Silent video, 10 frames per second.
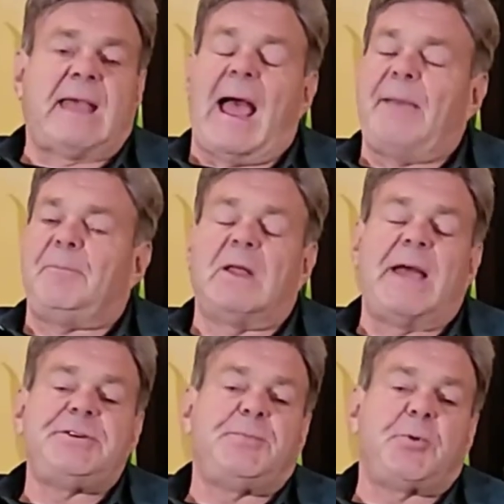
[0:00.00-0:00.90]
I'm
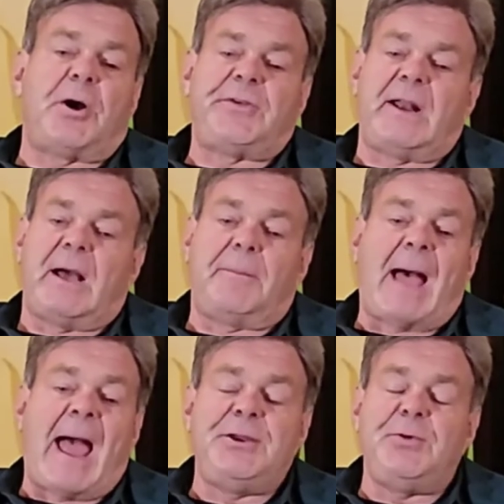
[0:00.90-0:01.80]
glad you brought that up.
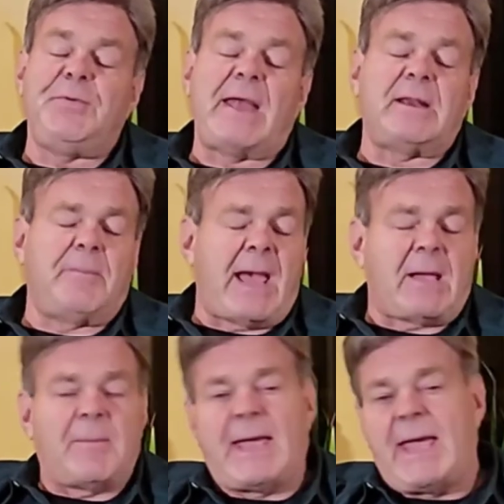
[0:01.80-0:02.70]
I knew that in the
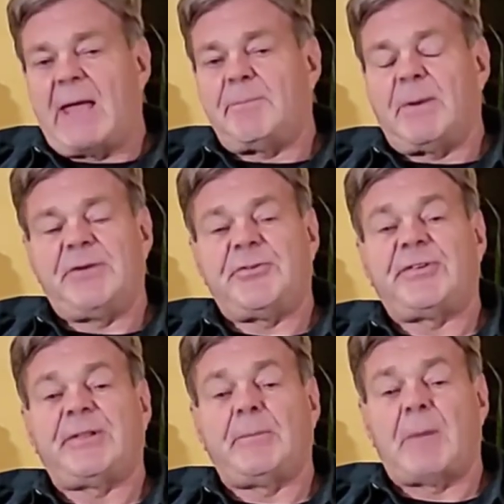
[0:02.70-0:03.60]
back of my head, but it
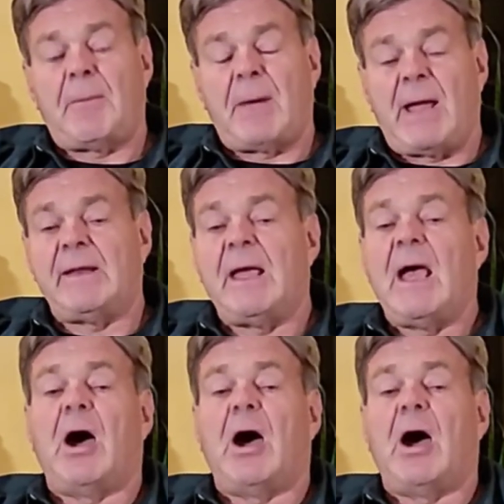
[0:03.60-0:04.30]
just slipped my mind.